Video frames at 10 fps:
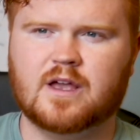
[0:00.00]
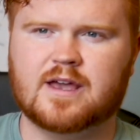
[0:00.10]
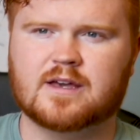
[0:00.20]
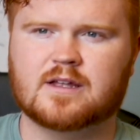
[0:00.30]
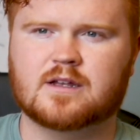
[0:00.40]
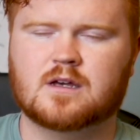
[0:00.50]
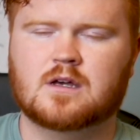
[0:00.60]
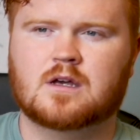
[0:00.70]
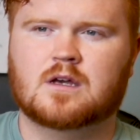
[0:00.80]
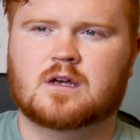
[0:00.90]
And
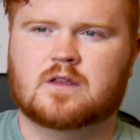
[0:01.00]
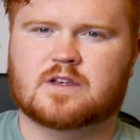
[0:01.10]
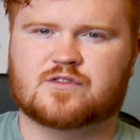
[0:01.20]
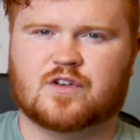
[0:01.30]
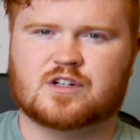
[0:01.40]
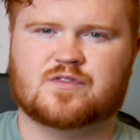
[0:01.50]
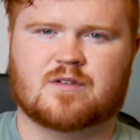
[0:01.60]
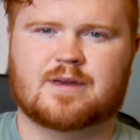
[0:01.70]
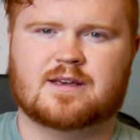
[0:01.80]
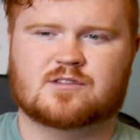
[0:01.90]
this verse for
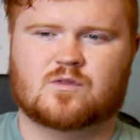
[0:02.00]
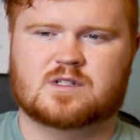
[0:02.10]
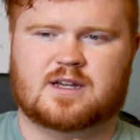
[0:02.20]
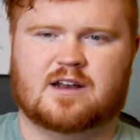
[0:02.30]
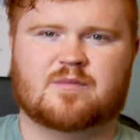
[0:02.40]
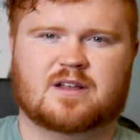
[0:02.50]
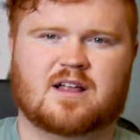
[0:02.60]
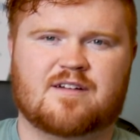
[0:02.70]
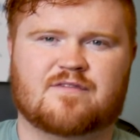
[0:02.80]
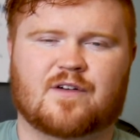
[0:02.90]
me has always kind of been a
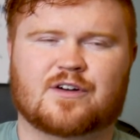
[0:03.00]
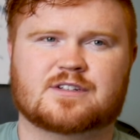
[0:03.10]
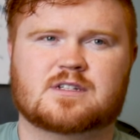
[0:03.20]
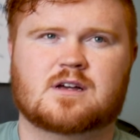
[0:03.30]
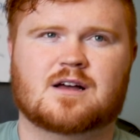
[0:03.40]
life verse,